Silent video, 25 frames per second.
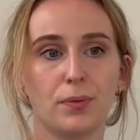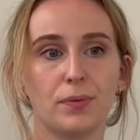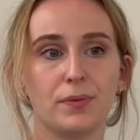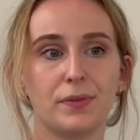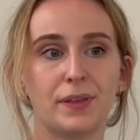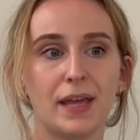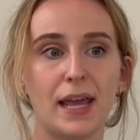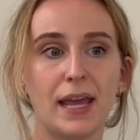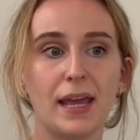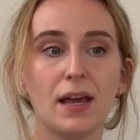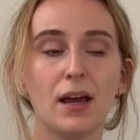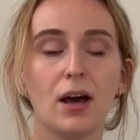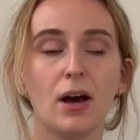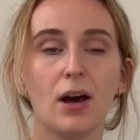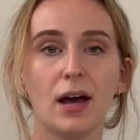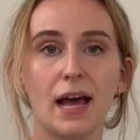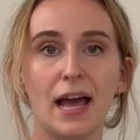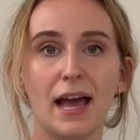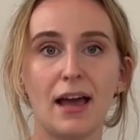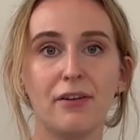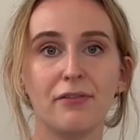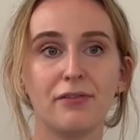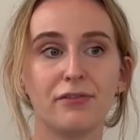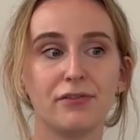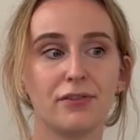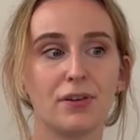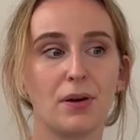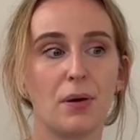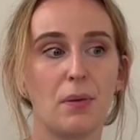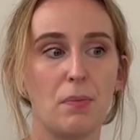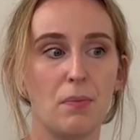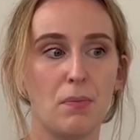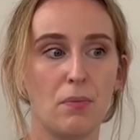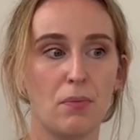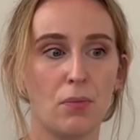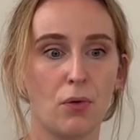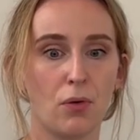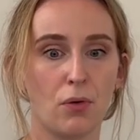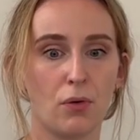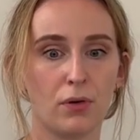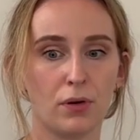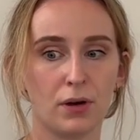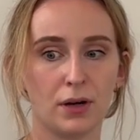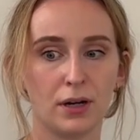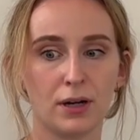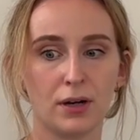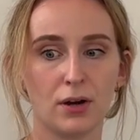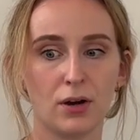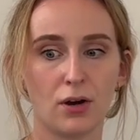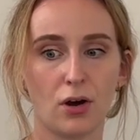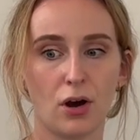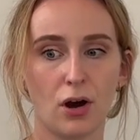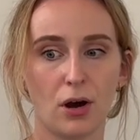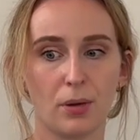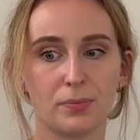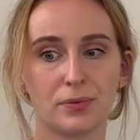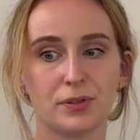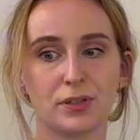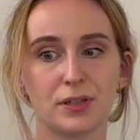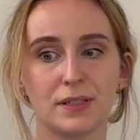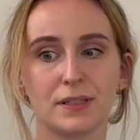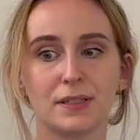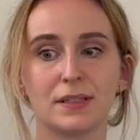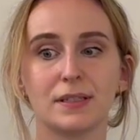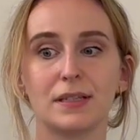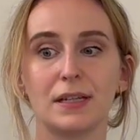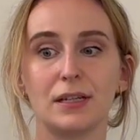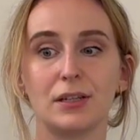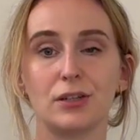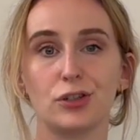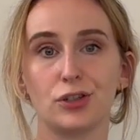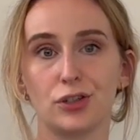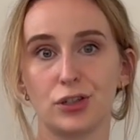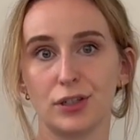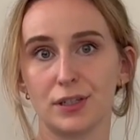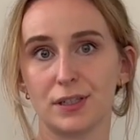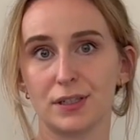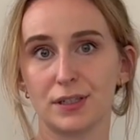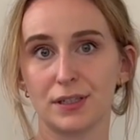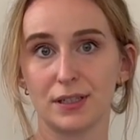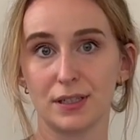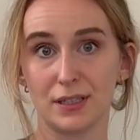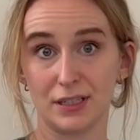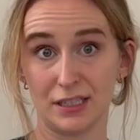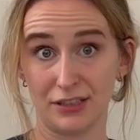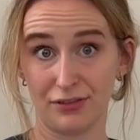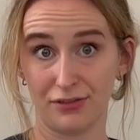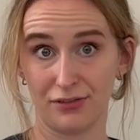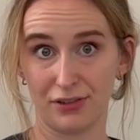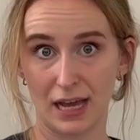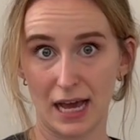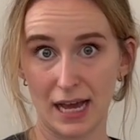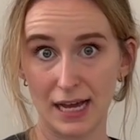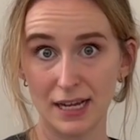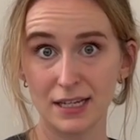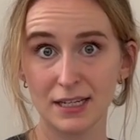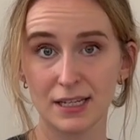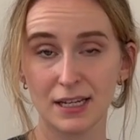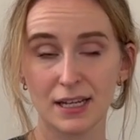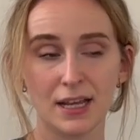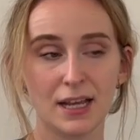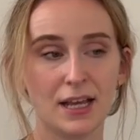They have more options than just the flight.